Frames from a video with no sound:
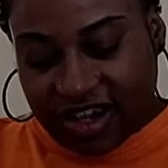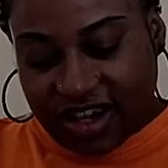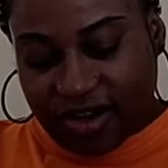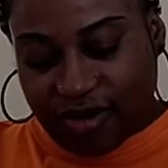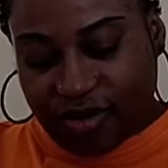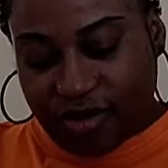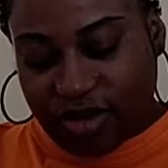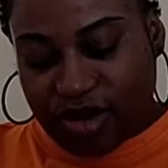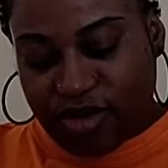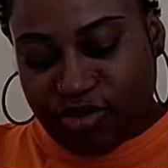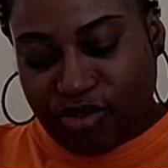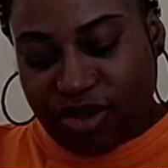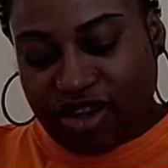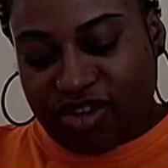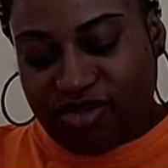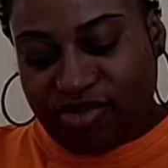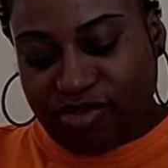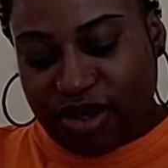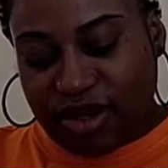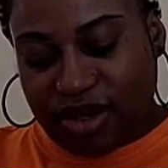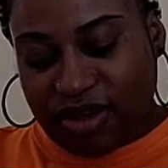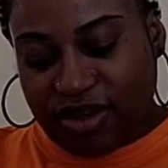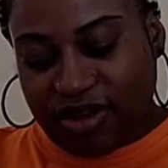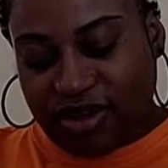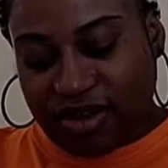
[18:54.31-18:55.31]
it really makes
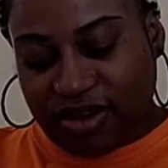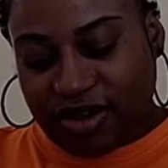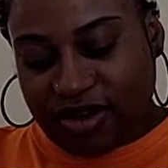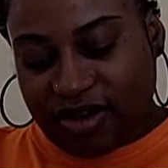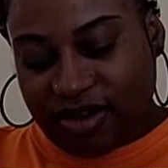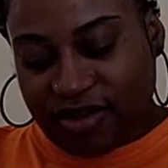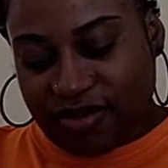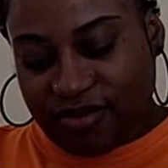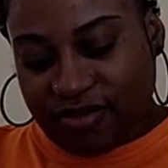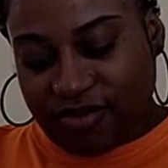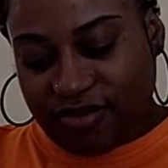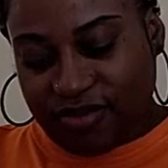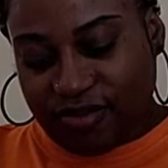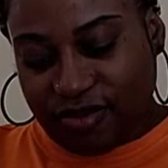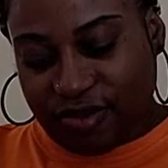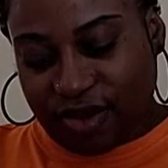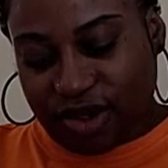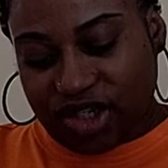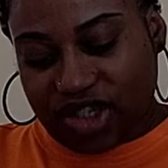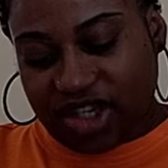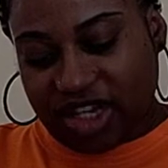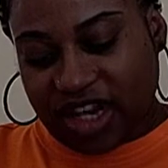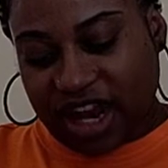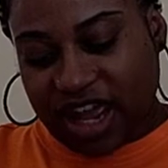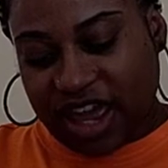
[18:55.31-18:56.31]
me uh,
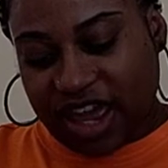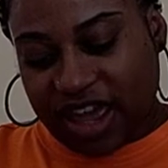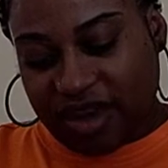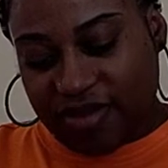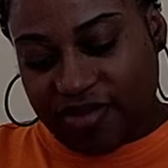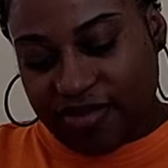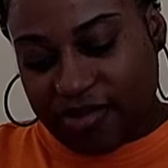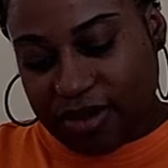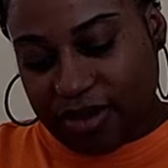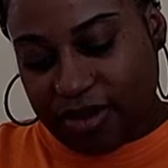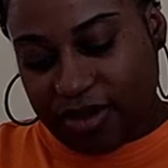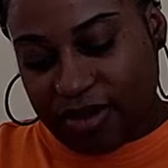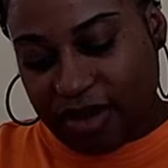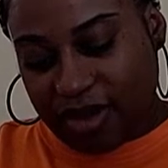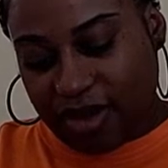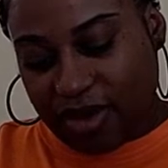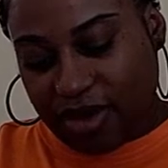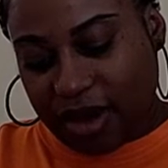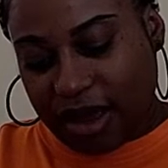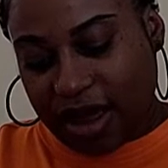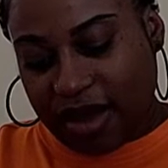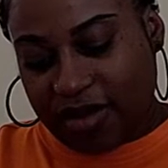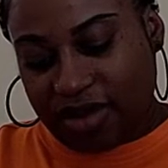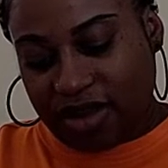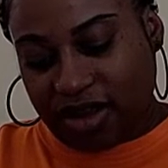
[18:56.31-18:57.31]
wish that I had, you
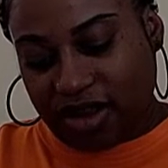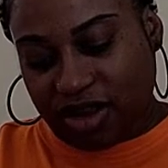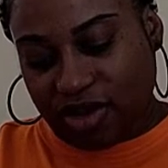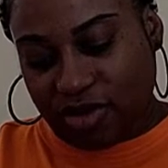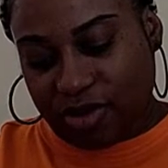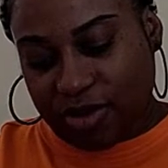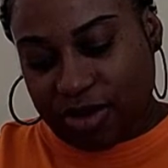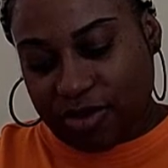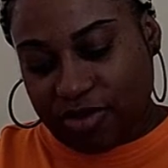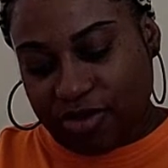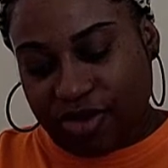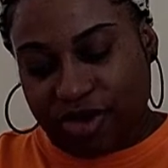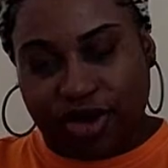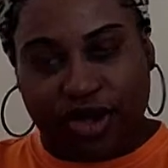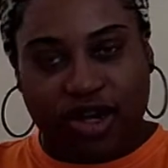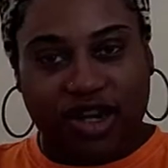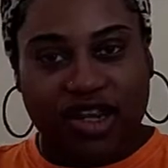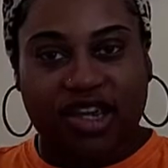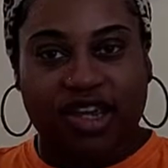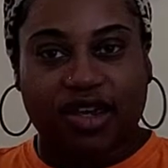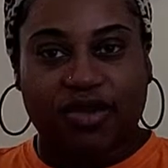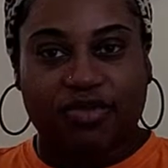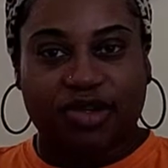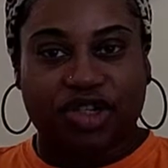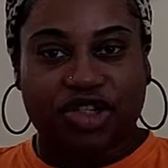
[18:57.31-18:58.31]
know, gotten a little bit more into
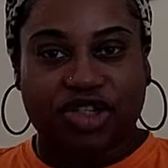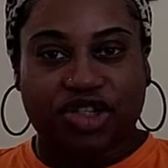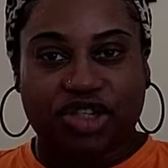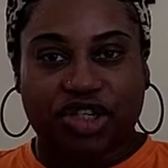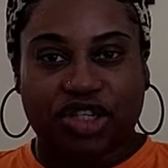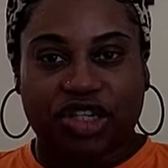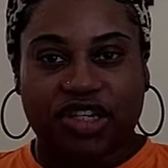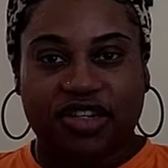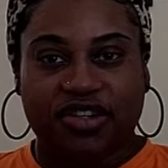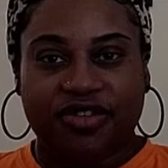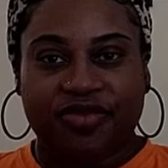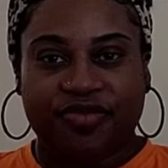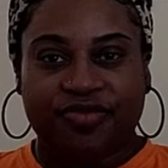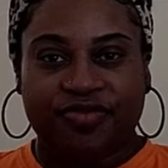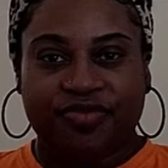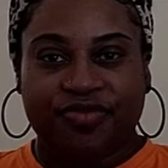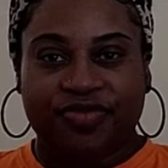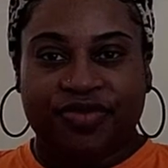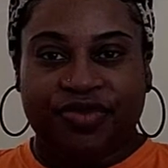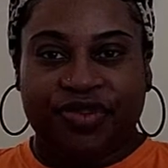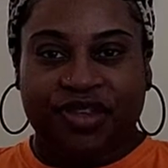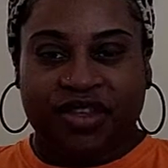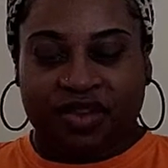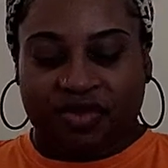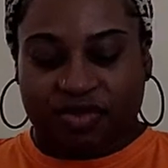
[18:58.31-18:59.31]
chemistry,
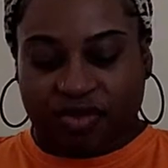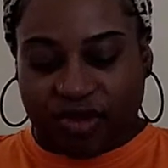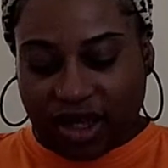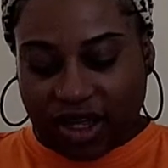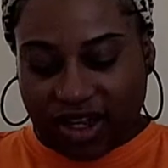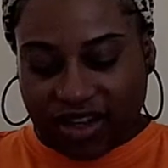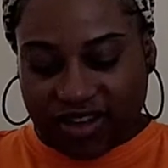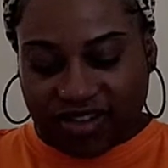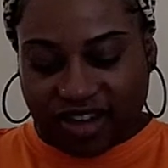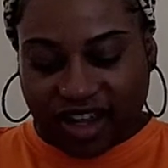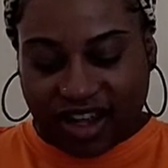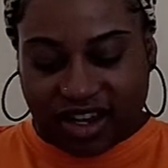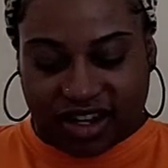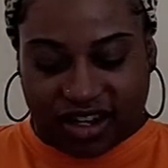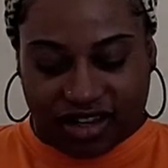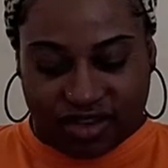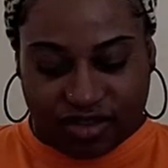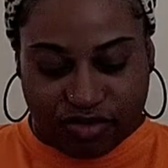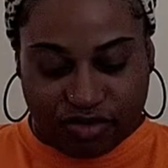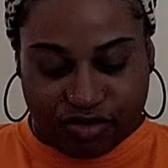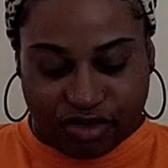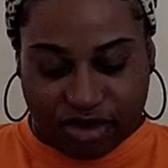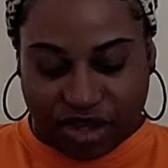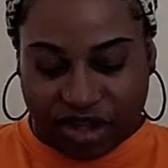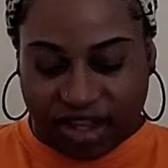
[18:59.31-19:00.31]
because I
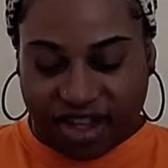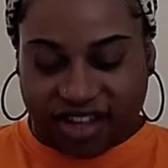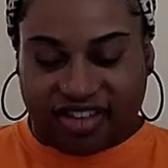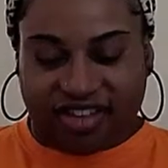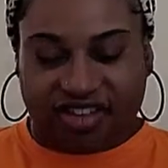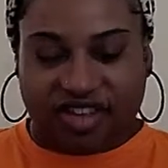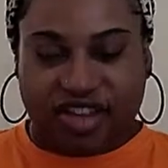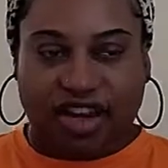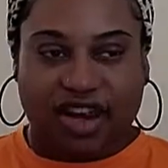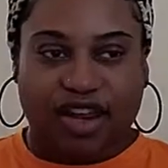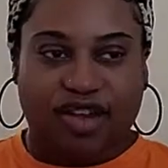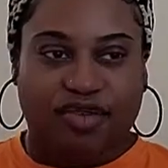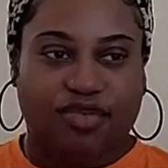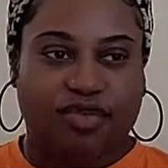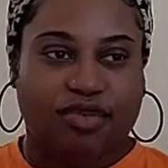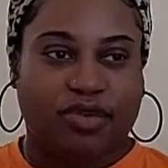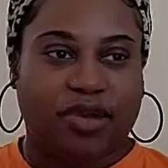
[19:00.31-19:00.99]
didn't realize that I